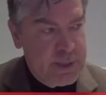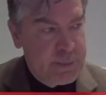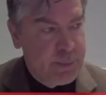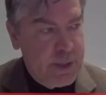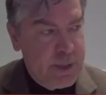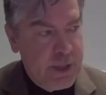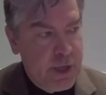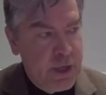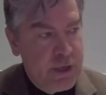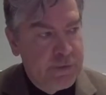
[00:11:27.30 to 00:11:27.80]

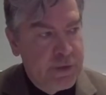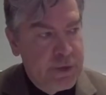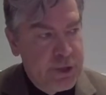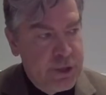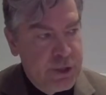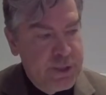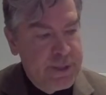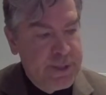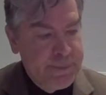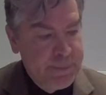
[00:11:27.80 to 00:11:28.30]
been
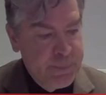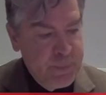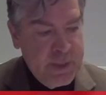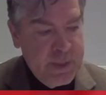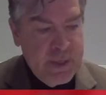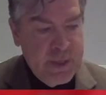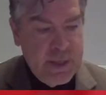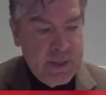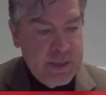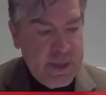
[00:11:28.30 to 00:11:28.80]
overdone.
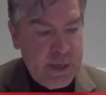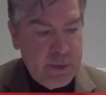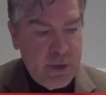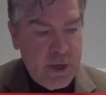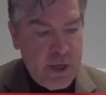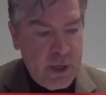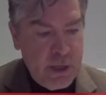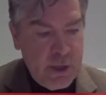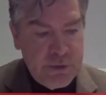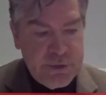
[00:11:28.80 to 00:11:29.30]
There
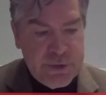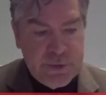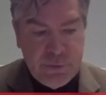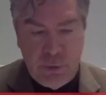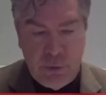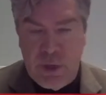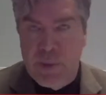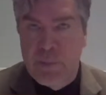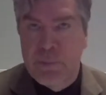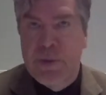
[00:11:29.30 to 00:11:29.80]
are lots of
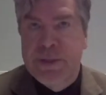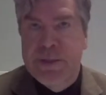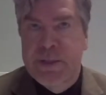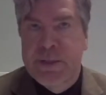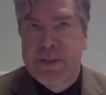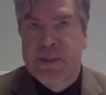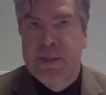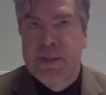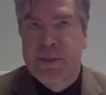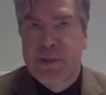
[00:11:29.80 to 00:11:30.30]
great
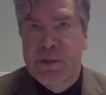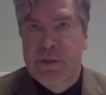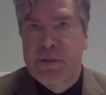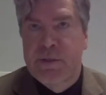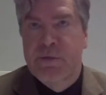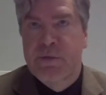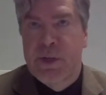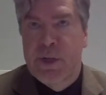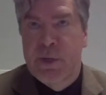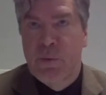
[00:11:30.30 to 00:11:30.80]
businesses doing
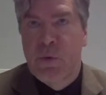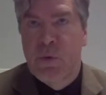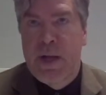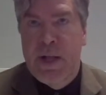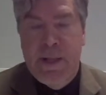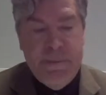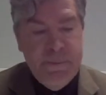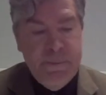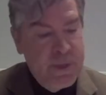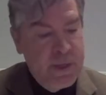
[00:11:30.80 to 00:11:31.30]
very
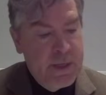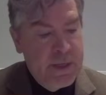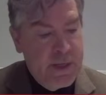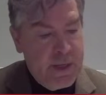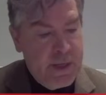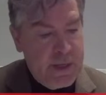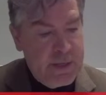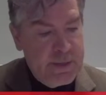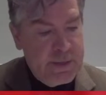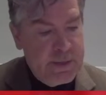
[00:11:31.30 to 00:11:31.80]
well.
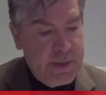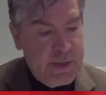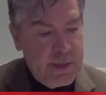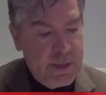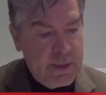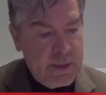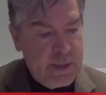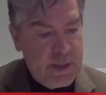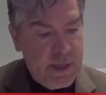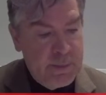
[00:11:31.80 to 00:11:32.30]
I
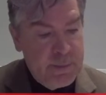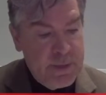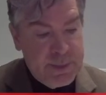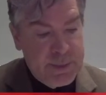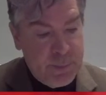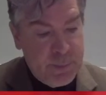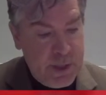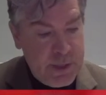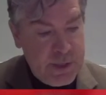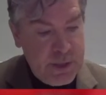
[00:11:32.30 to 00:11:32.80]
think
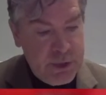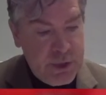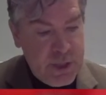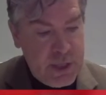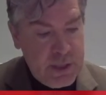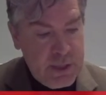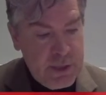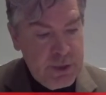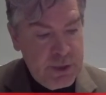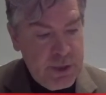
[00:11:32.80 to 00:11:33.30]
despite the
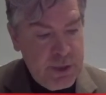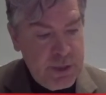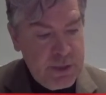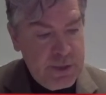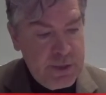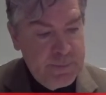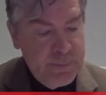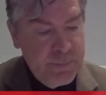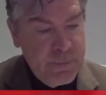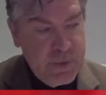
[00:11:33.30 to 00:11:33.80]
challenges,
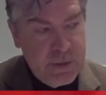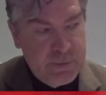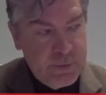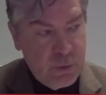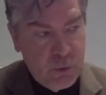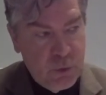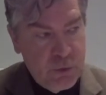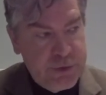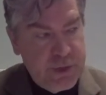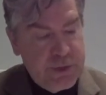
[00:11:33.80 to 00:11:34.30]
of
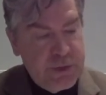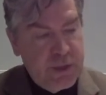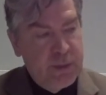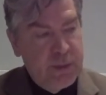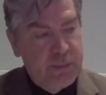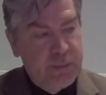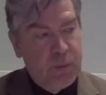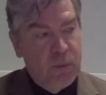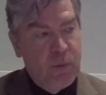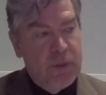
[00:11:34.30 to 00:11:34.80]
course, there's going to
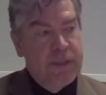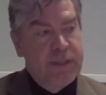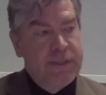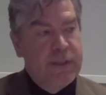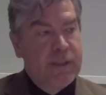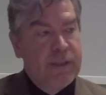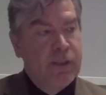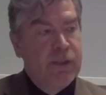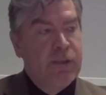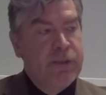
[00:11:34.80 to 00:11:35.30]
be winners
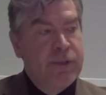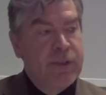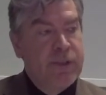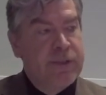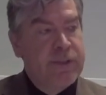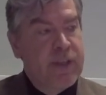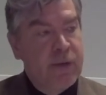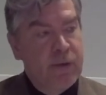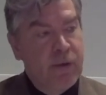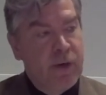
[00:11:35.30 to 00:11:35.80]
and losers.
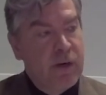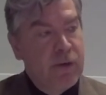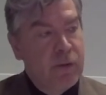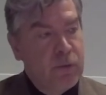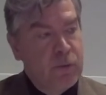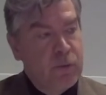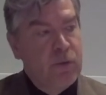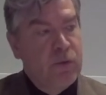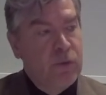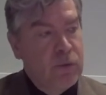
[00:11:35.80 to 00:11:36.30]
There are
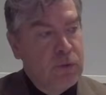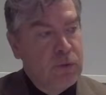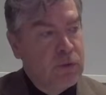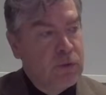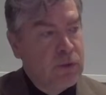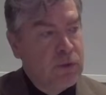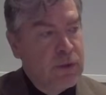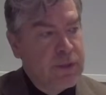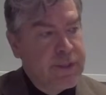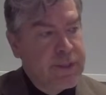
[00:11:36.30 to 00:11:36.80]

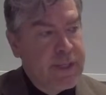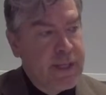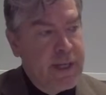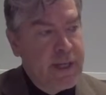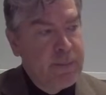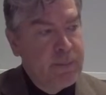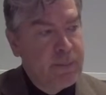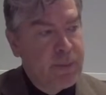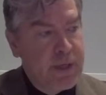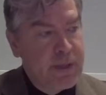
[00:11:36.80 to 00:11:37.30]
all the
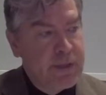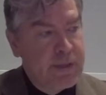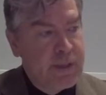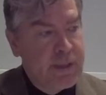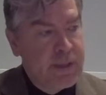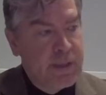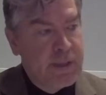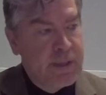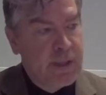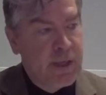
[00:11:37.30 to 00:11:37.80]
time, but I
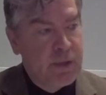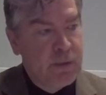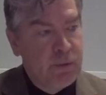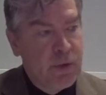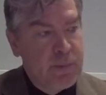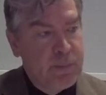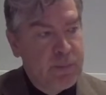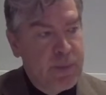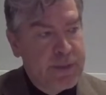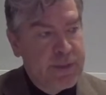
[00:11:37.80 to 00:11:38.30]
think
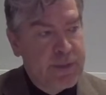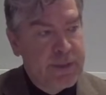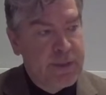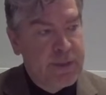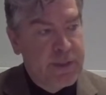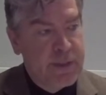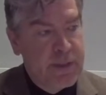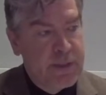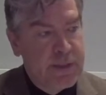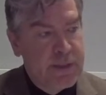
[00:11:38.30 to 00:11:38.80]
great
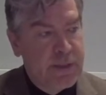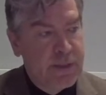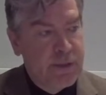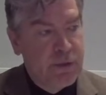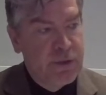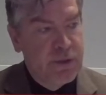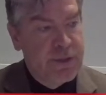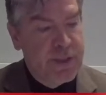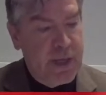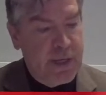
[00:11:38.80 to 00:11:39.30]
businesses in
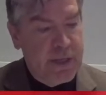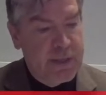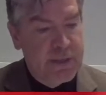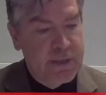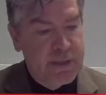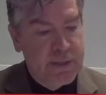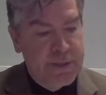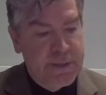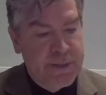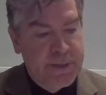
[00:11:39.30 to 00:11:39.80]
good
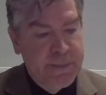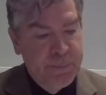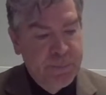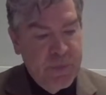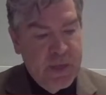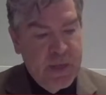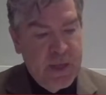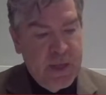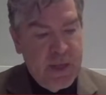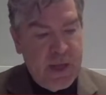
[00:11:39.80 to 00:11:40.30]
sectors,
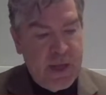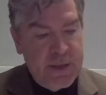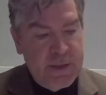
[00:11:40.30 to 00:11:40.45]
I